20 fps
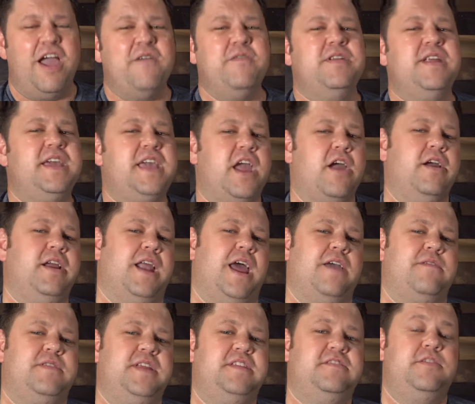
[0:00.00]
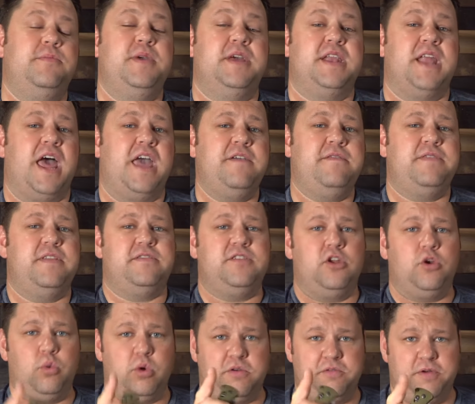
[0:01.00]
everyday carry knife needs to be a knife that's going
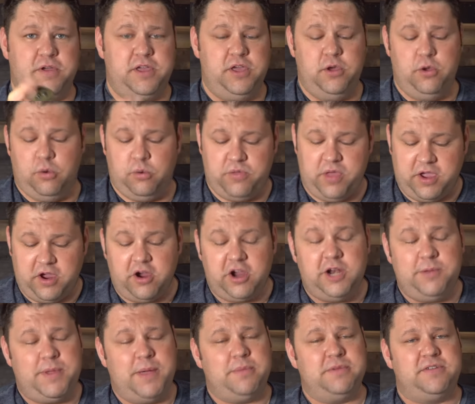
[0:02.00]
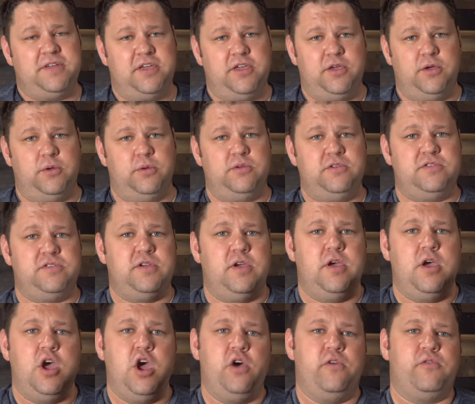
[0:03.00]
to work for you, that you're going to be able to use
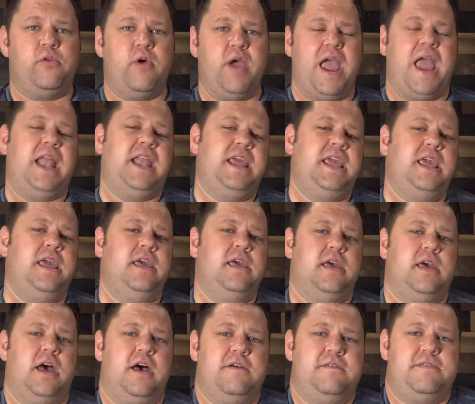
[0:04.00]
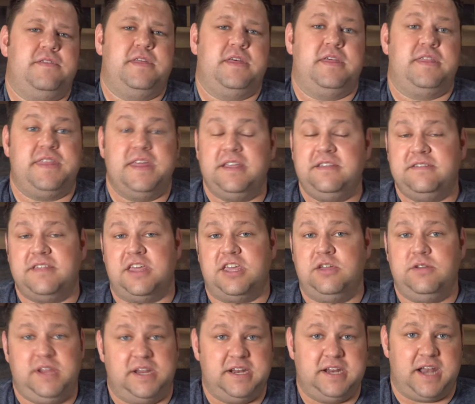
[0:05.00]
for any of the things that you
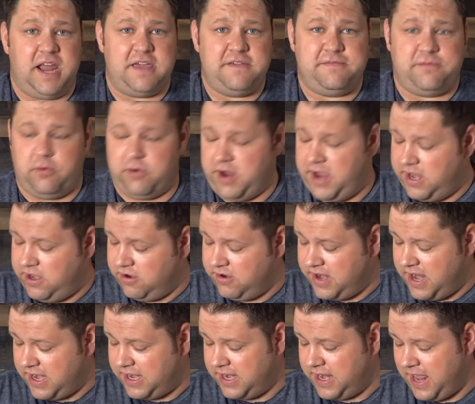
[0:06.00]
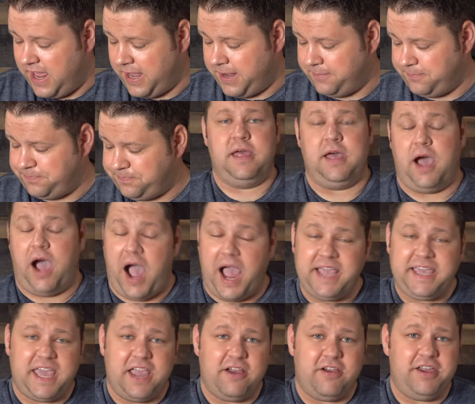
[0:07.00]
need a knife for in your day-to-day. I
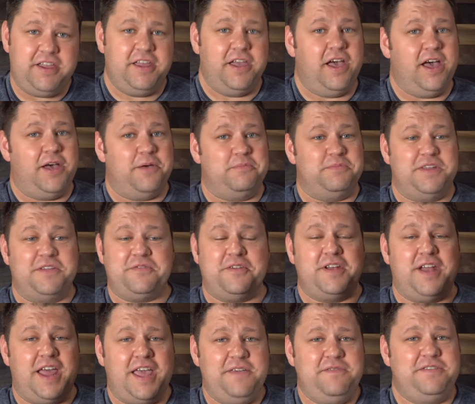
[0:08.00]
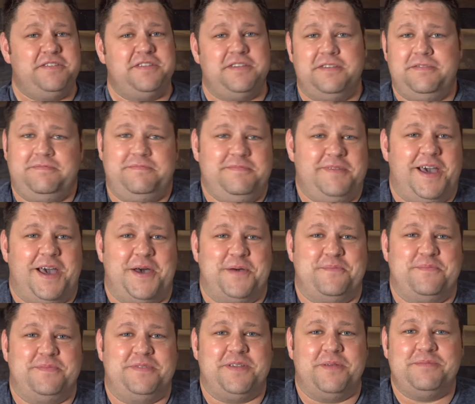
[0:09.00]
carry um, different knives.
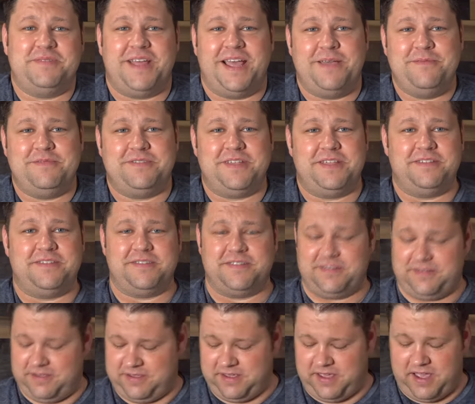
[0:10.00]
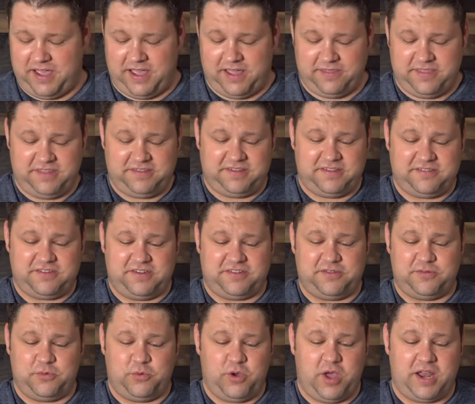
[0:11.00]
Um, sometimes it's, uh, this is just
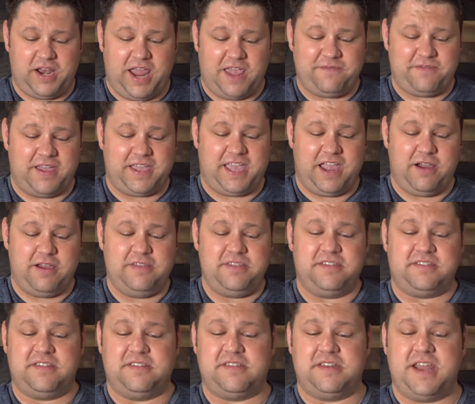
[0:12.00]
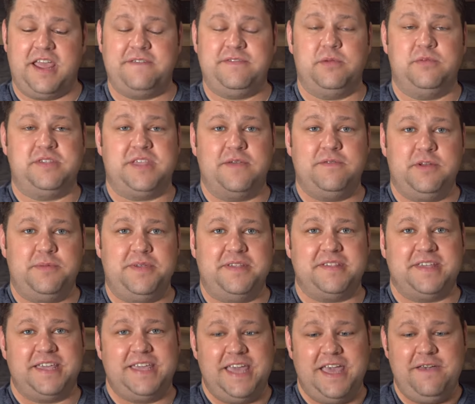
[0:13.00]
a knife I carry. This is a knife that was given to me as
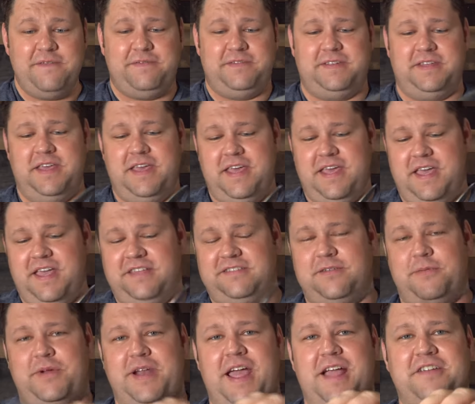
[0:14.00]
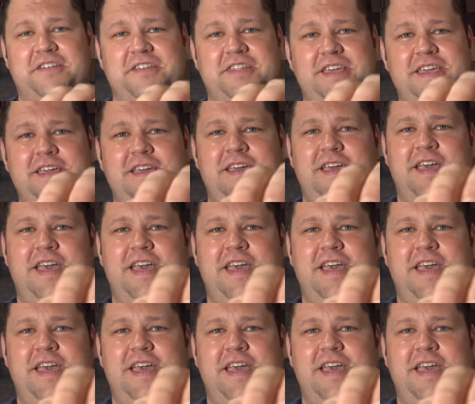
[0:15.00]
a gift. Someone actually